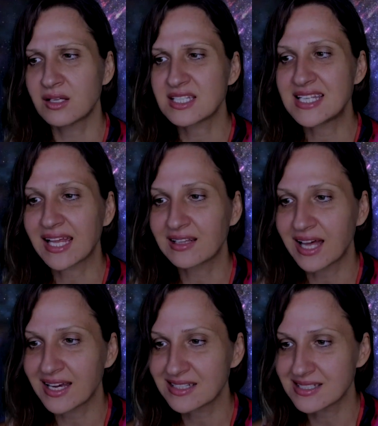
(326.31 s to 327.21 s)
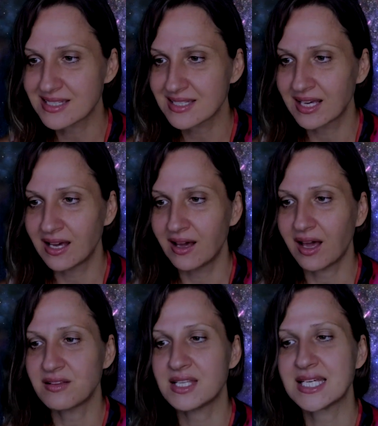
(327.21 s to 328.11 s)
deadlines,
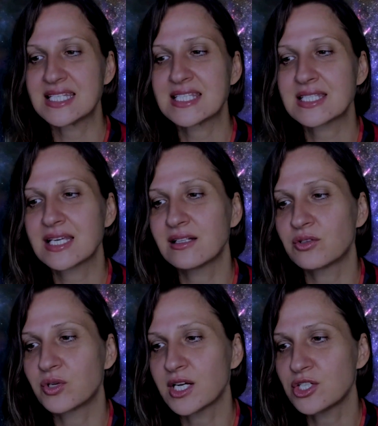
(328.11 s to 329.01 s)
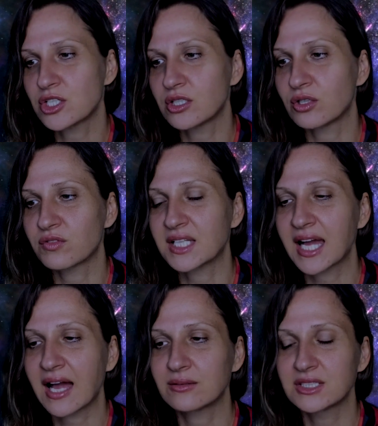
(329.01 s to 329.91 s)
and the exhilaration of the
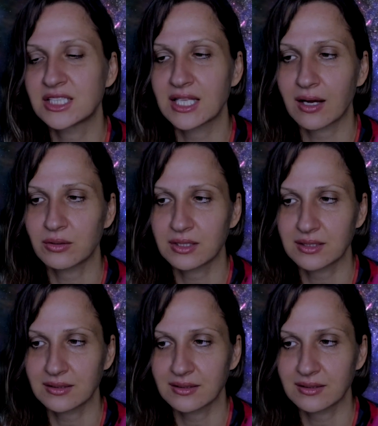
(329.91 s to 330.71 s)
countdown.